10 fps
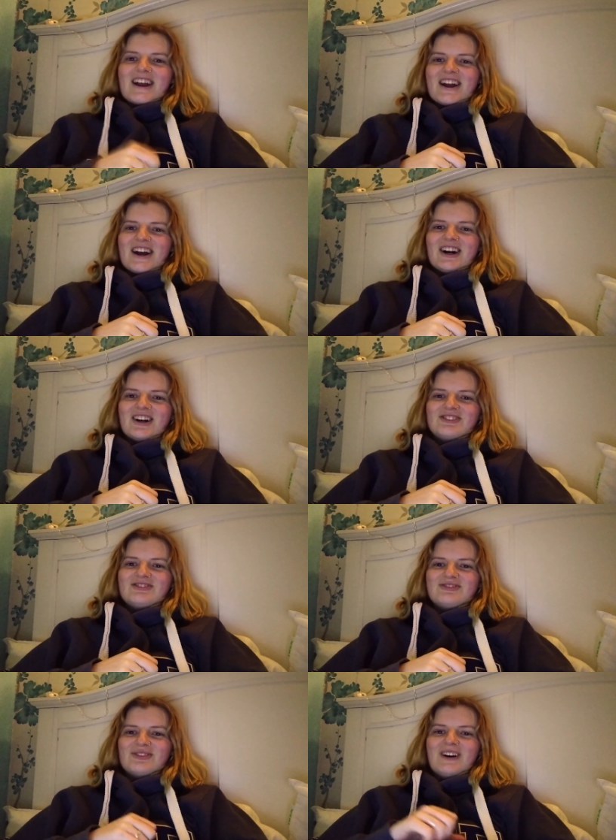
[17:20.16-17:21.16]
I have,
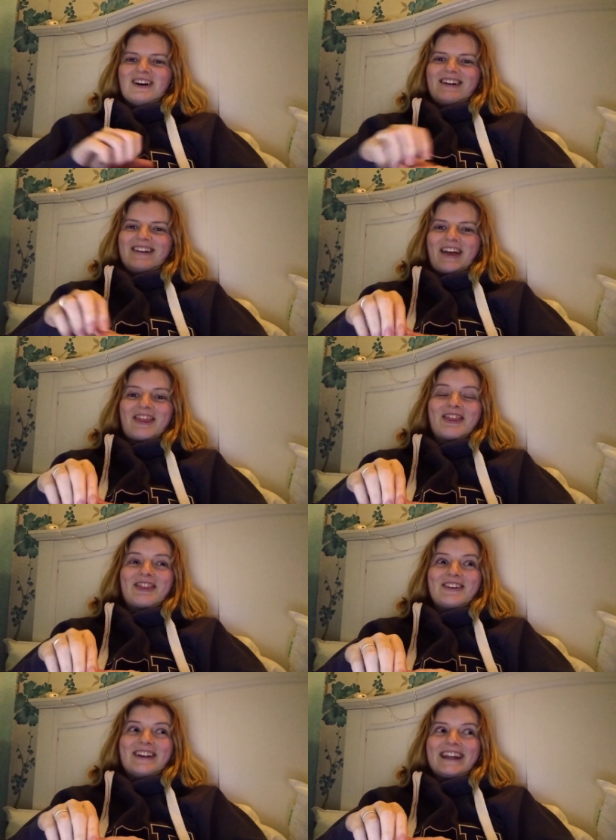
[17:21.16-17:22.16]
what, like
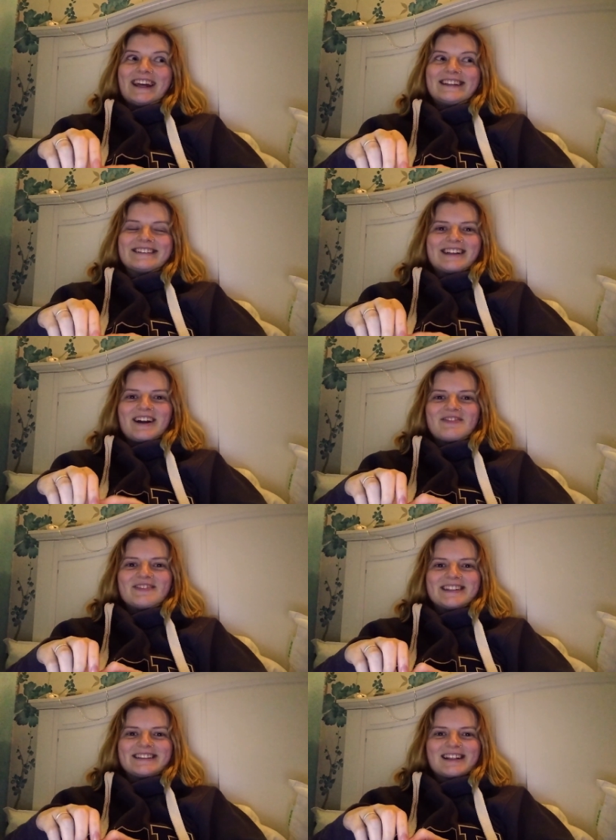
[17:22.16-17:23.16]
three days
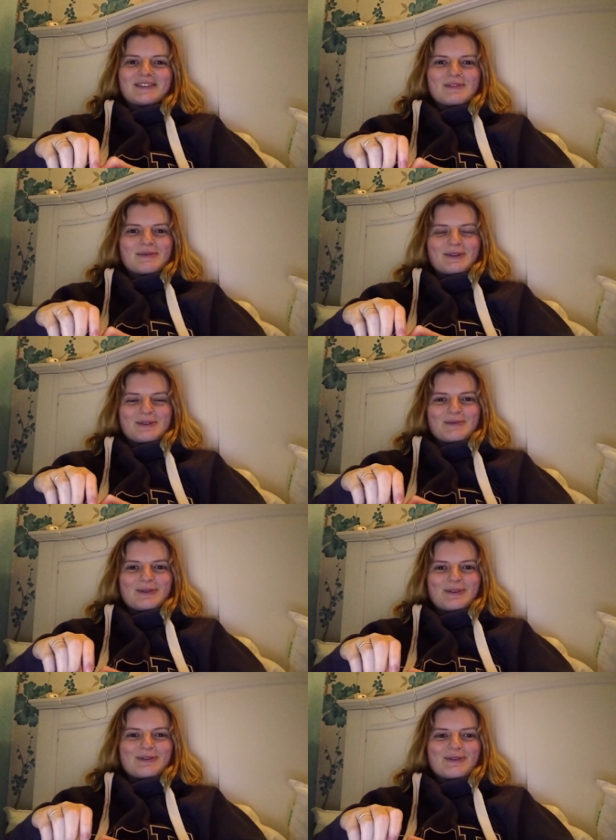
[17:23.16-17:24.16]
left until I'm supposed to
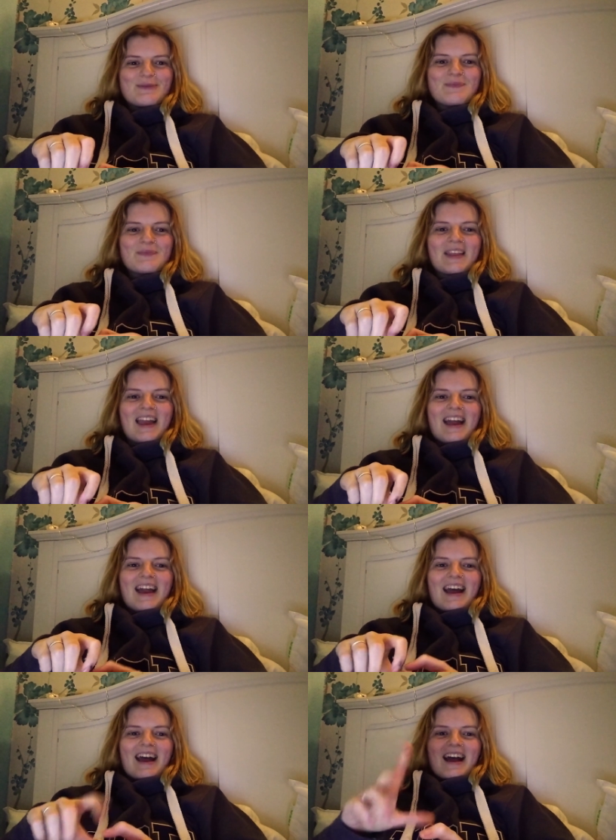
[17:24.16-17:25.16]
move.
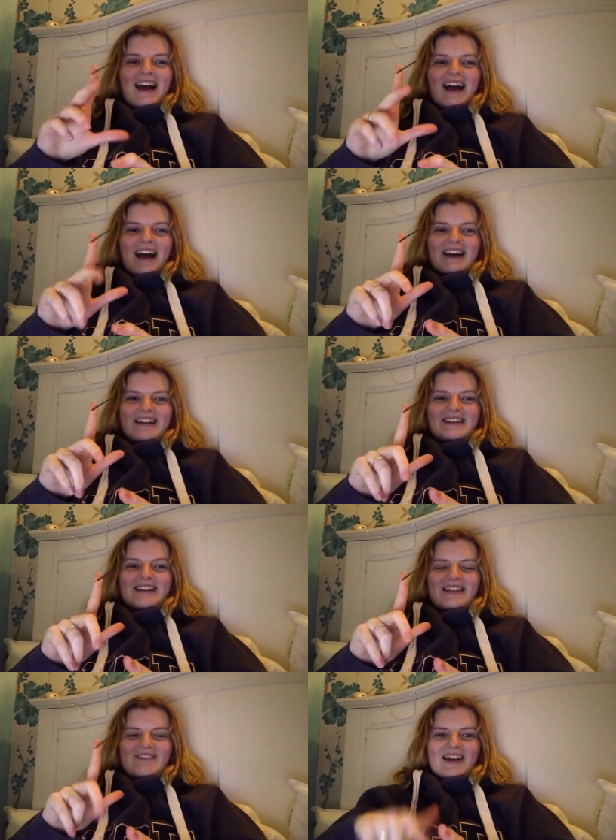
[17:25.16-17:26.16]

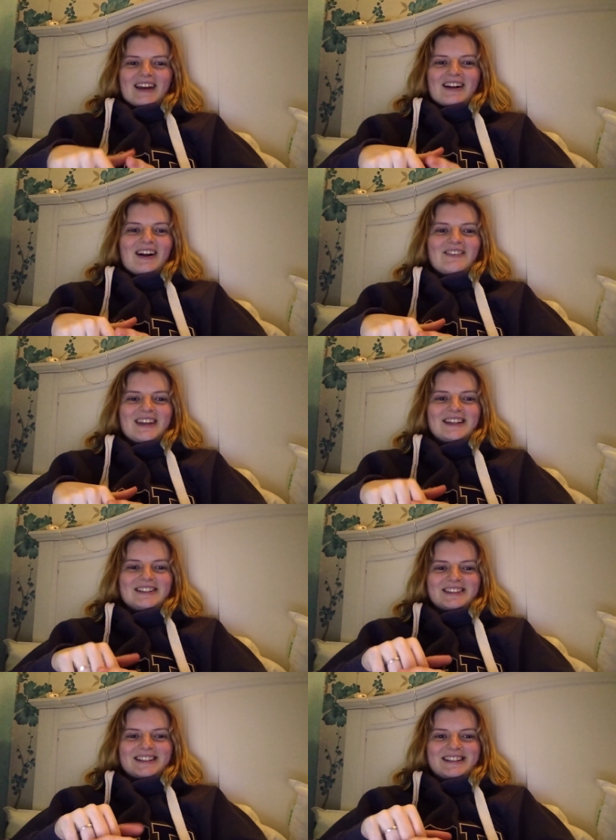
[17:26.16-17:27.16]
And my
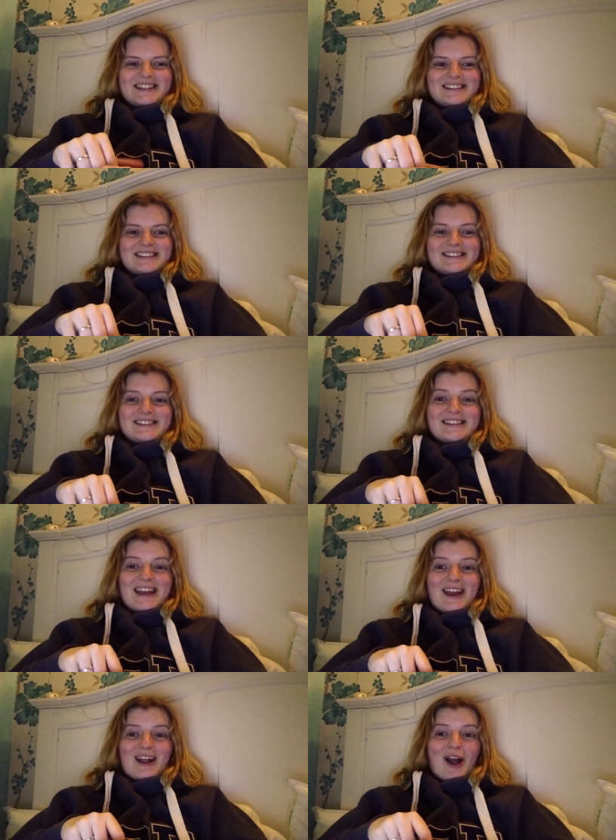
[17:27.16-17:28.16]
accommodation is still
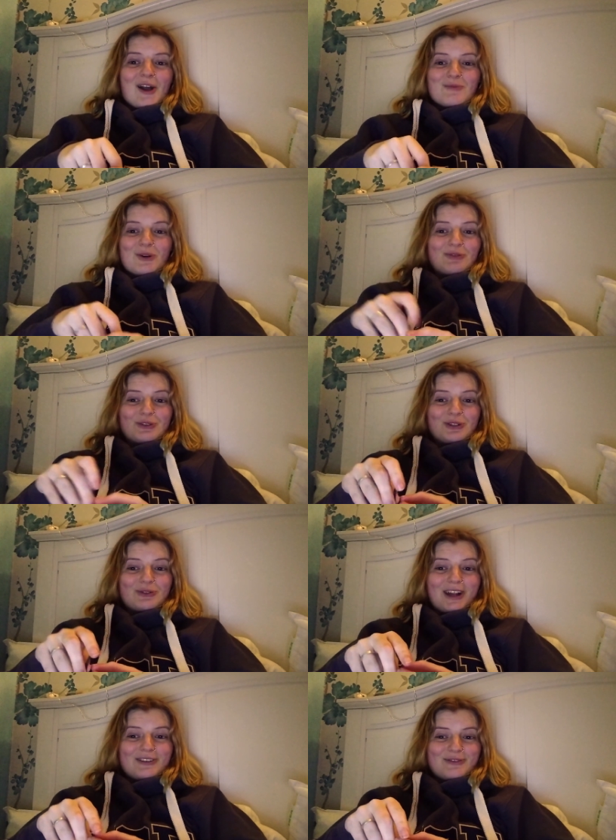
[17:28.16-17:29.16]
saying I am
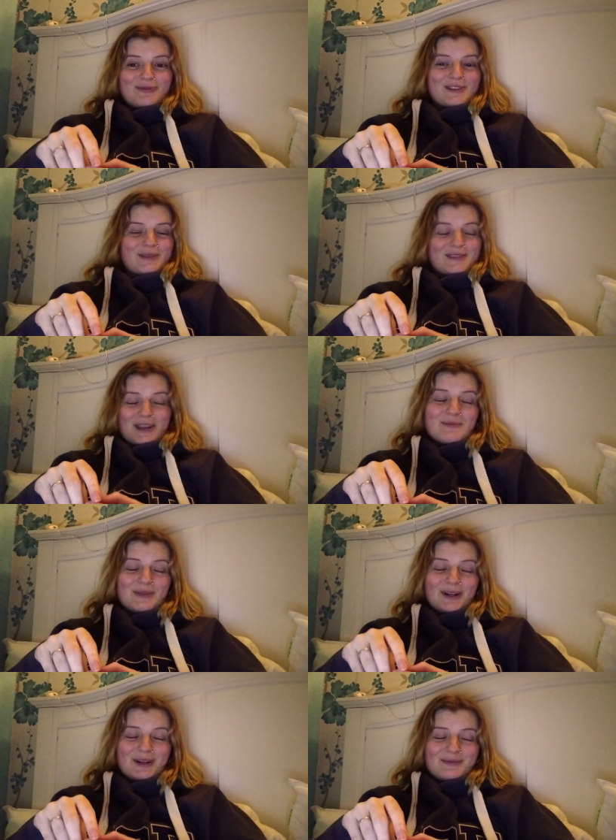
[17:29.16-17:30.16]
overdue rent from
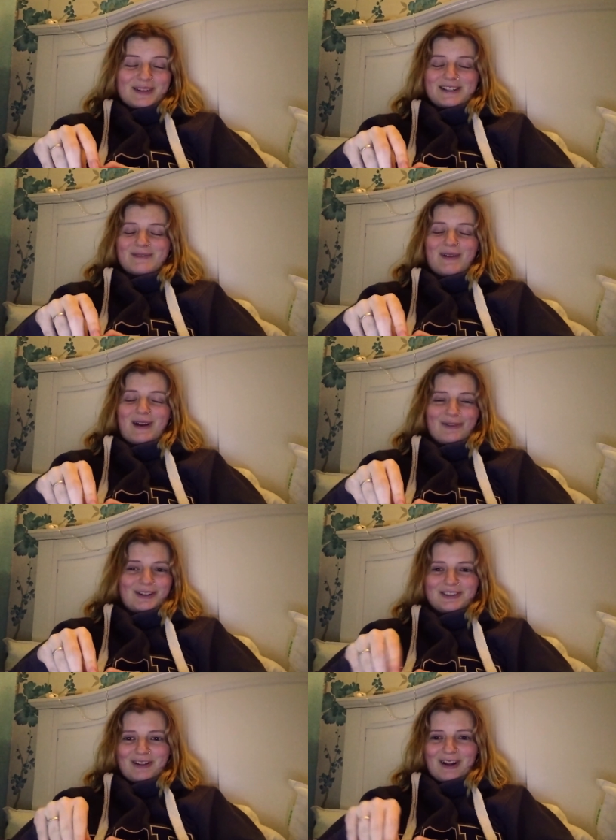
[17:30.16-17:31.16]
September, because my
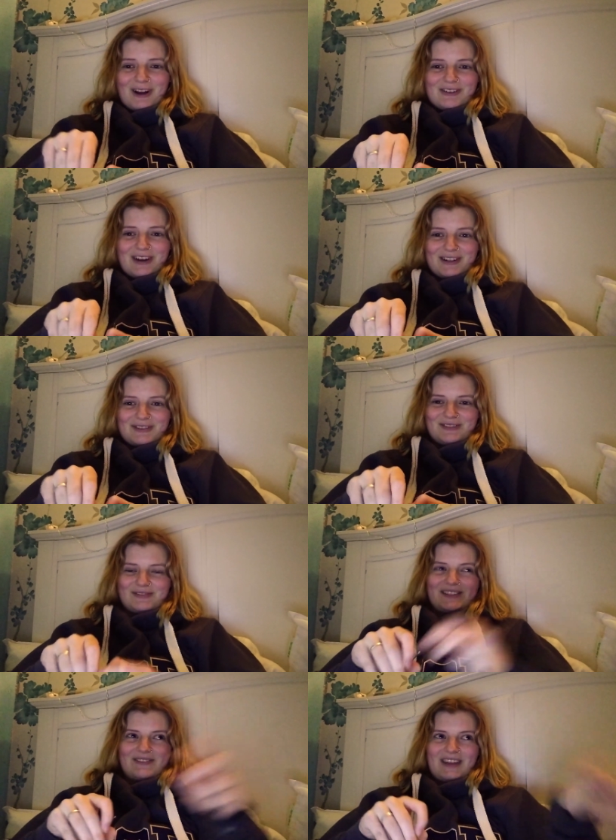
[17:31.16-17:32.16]
original contract was
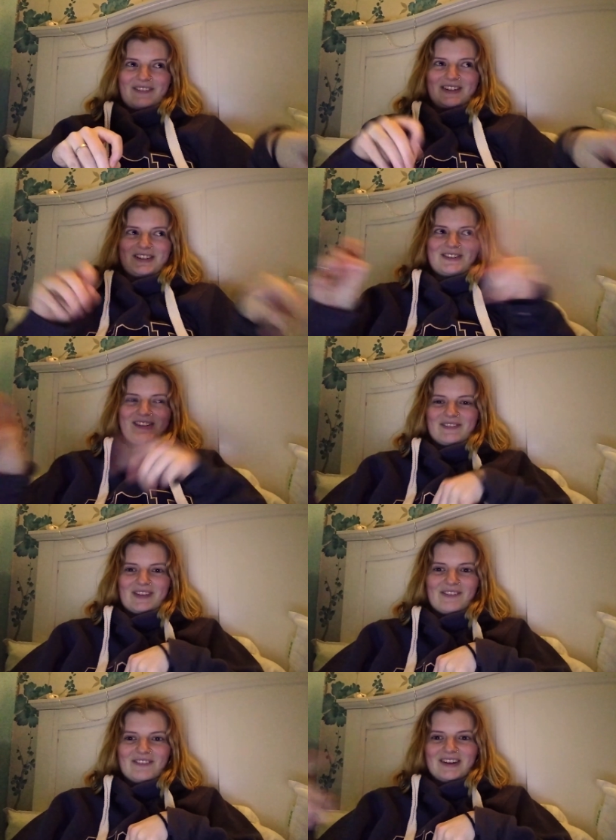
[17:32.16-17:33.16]
in September to
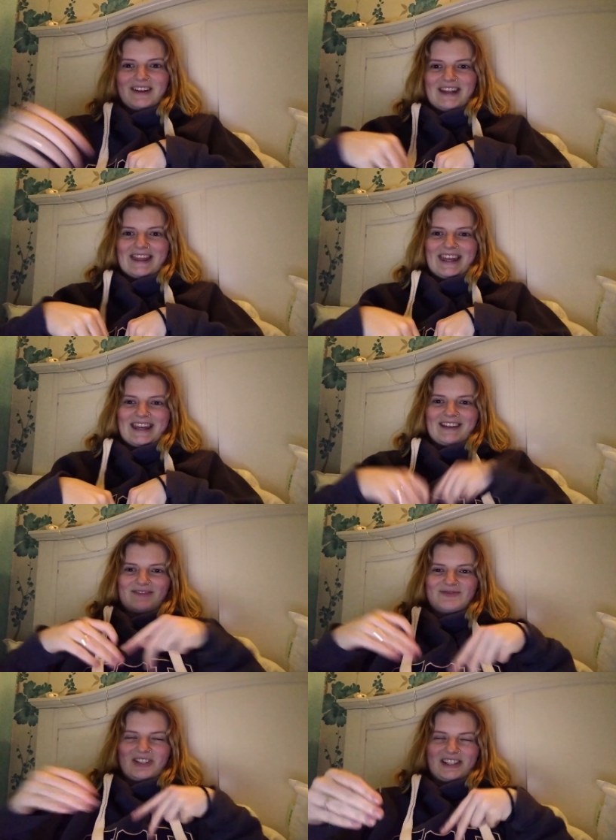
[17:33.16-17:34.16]
September, and then I
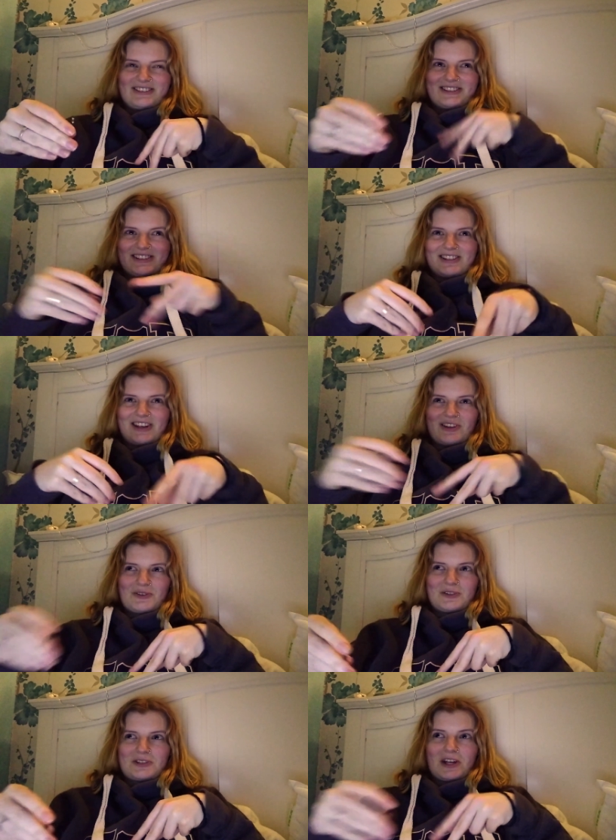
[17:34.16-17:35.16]
changed it to
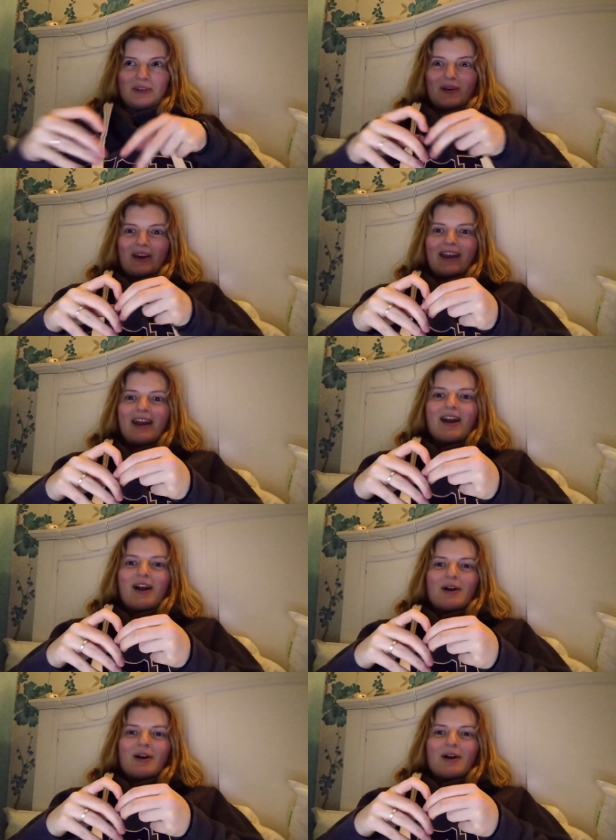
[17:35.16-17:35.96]
January to January.